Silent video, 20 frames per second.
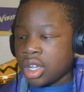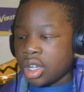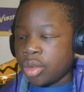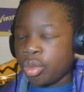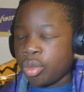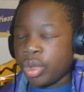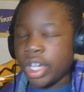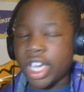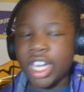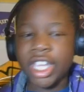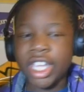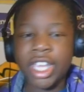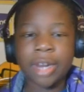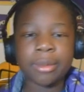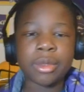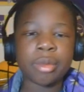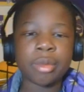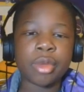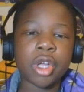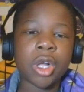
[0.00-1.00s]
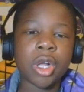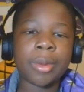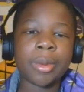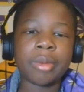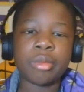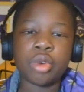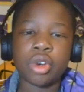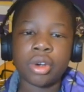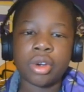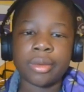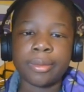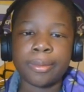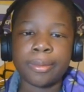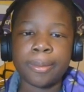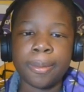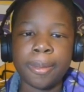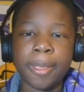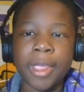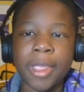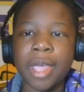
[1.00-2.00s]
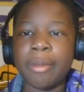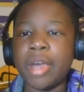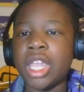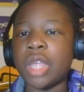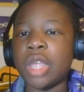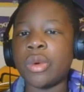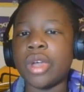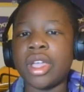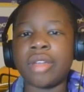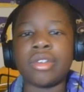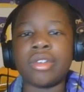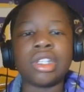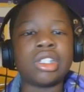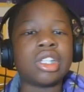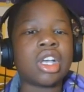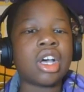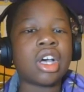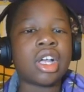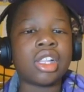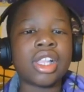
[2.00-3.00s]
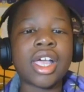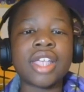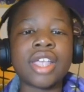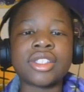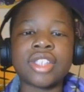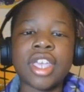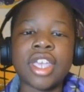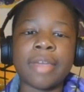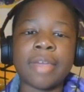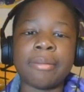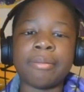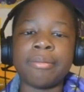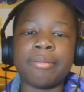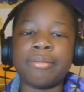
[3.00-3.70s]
we got to get him the ball a bit more. And by the way, last year,